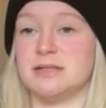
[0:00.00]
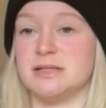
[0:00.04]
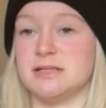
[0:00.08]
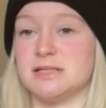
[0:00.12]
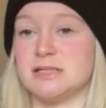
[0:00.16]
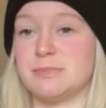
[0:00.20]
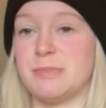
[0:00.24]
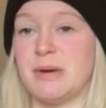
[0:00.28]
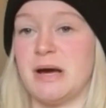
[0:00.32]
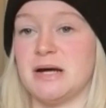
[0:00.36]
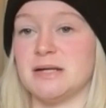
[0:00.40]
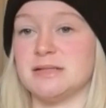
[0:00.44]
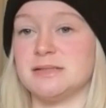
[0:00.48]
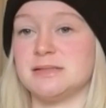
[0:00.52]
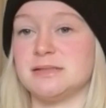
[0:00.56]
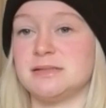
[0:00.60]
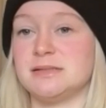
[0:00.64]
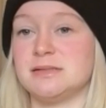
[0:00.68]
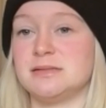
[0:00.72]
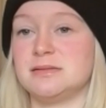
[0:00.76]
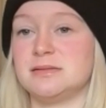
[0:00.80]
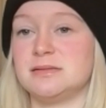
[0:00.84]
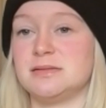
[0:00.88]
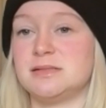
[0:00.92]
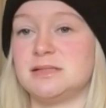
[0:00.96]
this
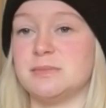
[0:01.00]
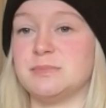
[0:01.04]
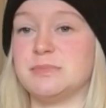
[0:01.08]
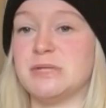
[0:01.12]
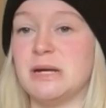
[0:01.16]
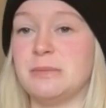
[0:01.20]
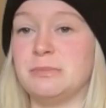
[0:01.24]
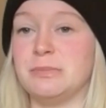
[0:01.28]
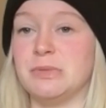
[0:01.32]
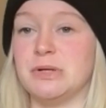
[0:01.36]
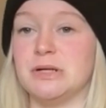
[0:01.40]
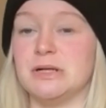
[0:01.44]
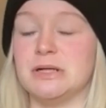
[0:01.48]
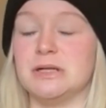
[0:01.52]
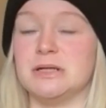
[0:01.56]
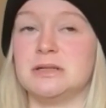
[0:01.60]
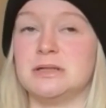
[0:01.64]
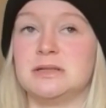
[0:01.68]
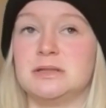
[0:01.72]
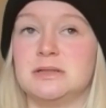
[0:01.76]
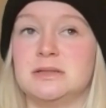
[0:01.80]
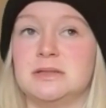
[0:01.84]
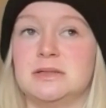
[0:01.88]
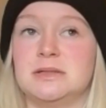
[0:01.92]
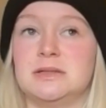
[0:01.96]
past September,